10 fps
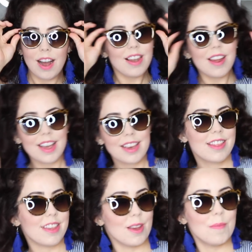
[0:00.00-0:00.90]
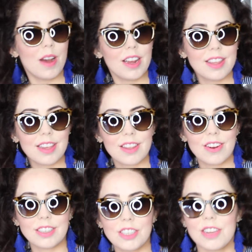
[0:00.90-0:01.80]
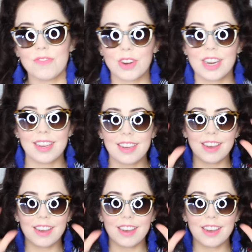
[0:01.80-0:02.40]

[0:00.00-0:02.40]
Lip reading: I like them, I think they're actually really